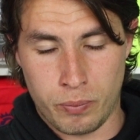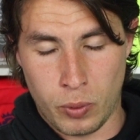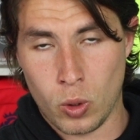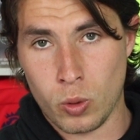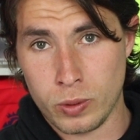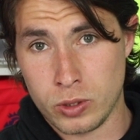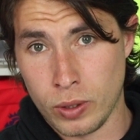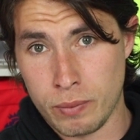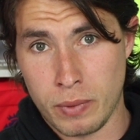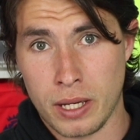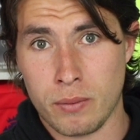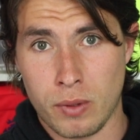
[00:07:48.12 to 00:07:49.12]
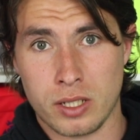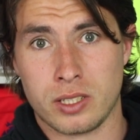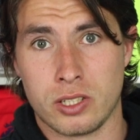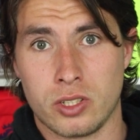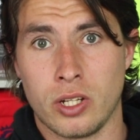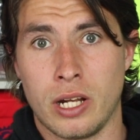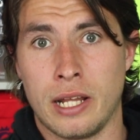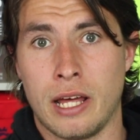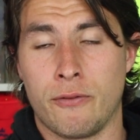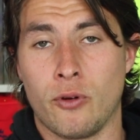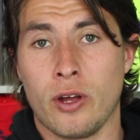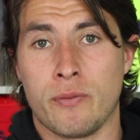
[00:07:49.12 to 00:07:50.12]
ball between me and my assistant, and
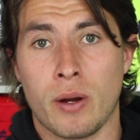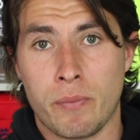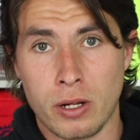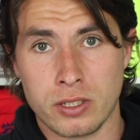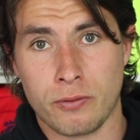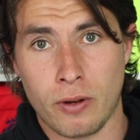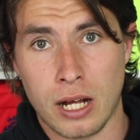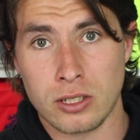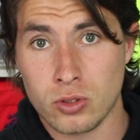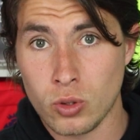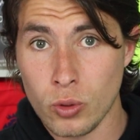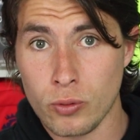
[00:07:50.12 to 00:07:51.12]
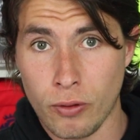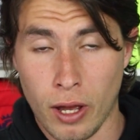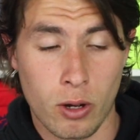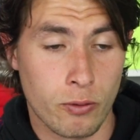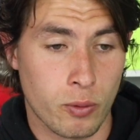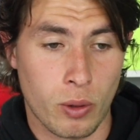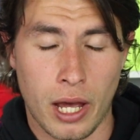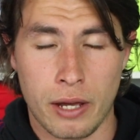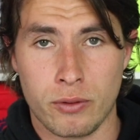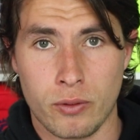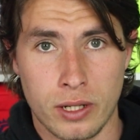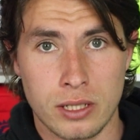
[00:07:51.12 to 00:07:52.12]
therefore if my buzzer flags do fail for
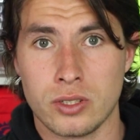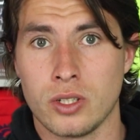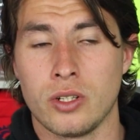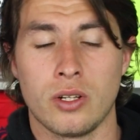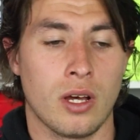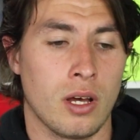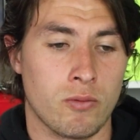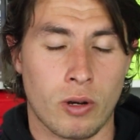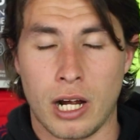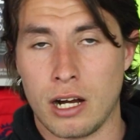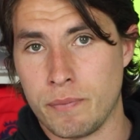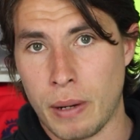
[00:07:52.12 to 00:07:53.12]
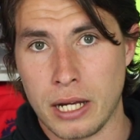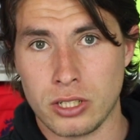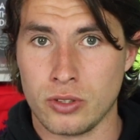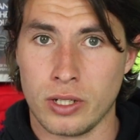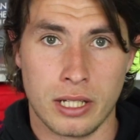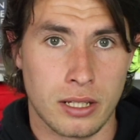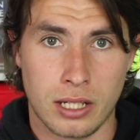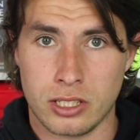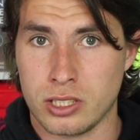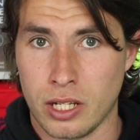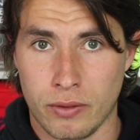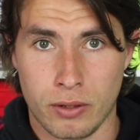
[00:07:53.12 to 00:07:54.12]
whatever reason, run out of battery, they're
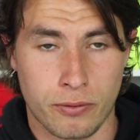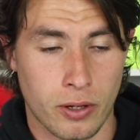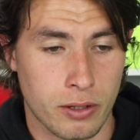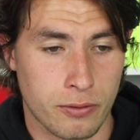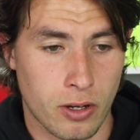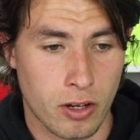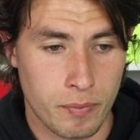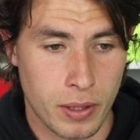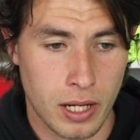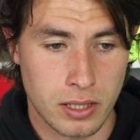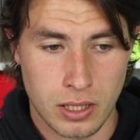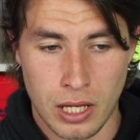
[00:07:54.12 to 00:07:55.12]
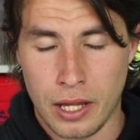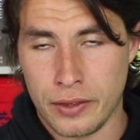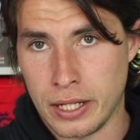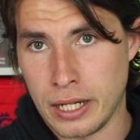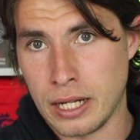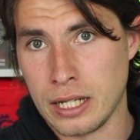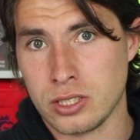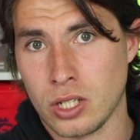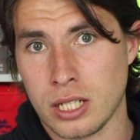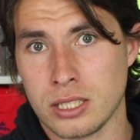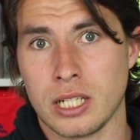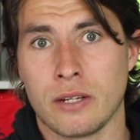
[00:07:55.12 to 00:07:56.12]
just having a funny 5 minutes, then at least I
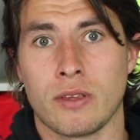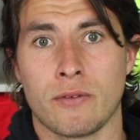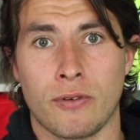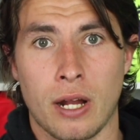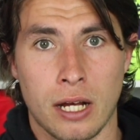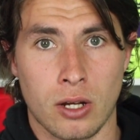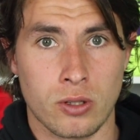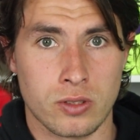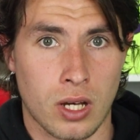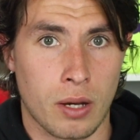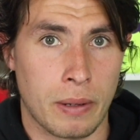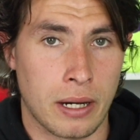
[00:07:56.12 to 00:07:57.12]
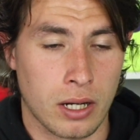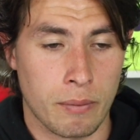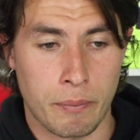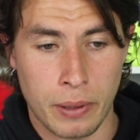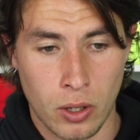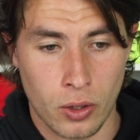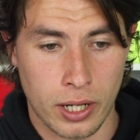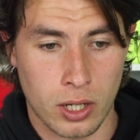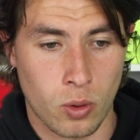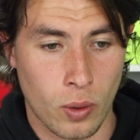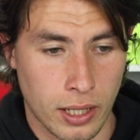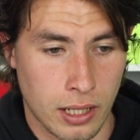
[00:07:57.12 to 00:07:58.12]
can see if the flag goes up and I can be on it
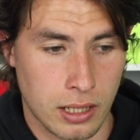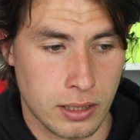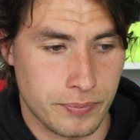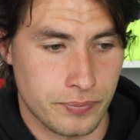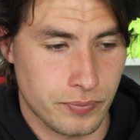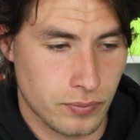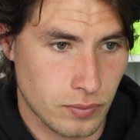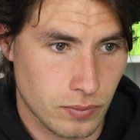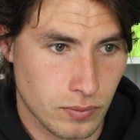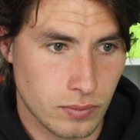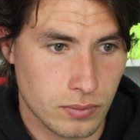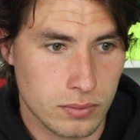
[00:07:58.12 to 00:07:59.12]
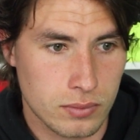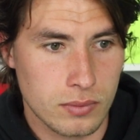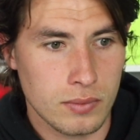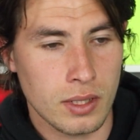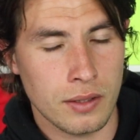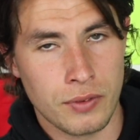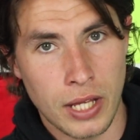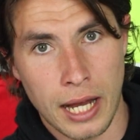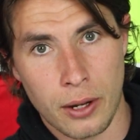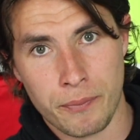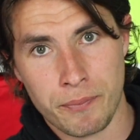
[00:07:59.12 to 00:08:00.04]
quickly. Now,